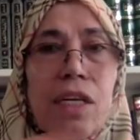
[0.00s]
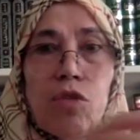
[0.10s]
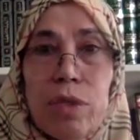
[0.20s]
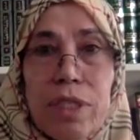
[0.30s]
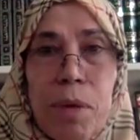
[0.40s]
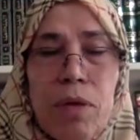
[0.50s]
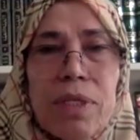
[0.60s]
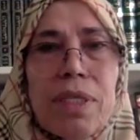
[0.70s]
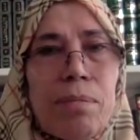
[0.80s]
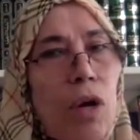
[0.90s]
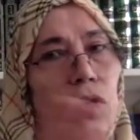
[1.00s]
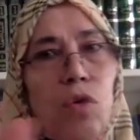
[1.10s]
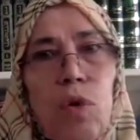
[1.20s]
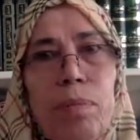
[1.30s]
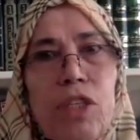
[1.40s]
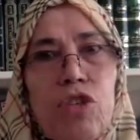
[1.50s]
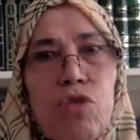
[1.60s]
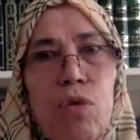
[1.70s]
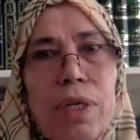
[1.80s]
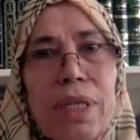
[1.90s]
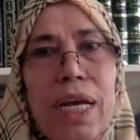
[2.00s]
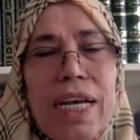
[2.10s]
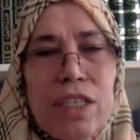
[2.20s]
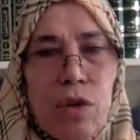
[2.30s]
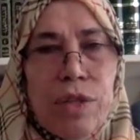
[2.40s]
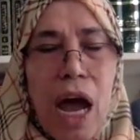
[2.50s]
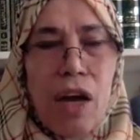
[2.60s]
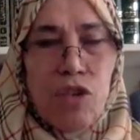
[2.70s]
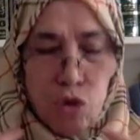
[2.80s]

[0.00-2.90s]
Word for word: it to the mountain the mountain will be destroyed so that